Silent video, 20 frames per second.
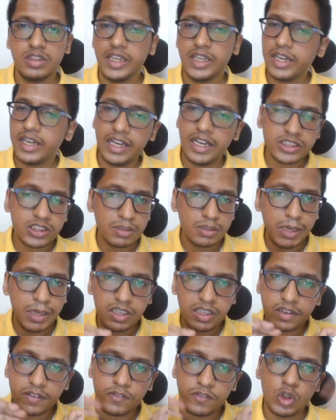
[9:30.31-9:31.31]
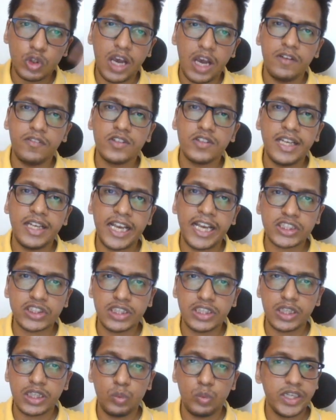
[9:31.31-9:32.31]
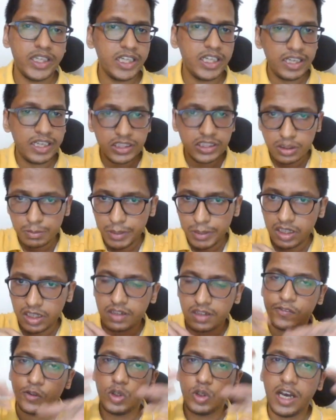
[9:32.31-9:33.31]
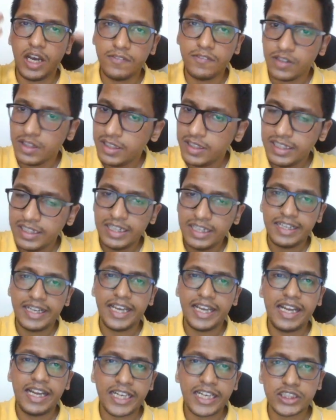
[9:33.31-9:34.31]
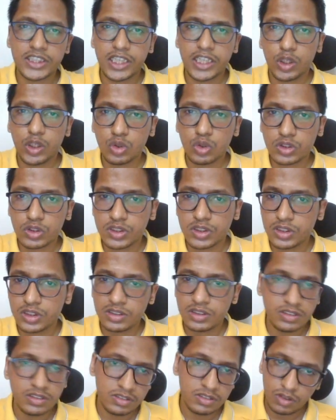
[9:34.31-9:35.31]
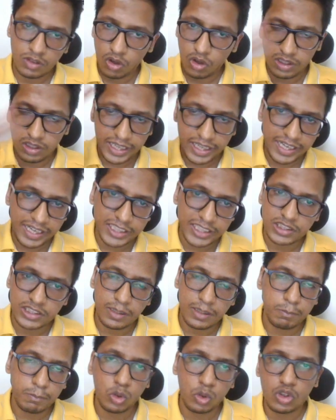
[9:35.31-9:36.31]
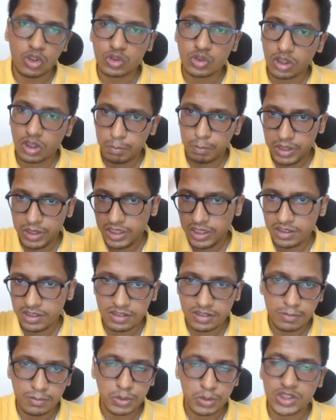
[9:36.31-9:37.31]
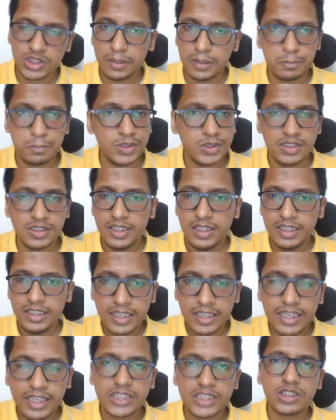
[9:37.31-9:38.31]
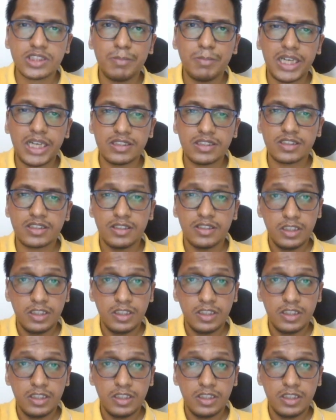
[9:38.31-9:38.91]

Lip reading: It doesn't matter if you have an extra queen, it doesn't matter if you have 10 extra rooks or 10 extra pawns or a million bishops, it doesn't matter.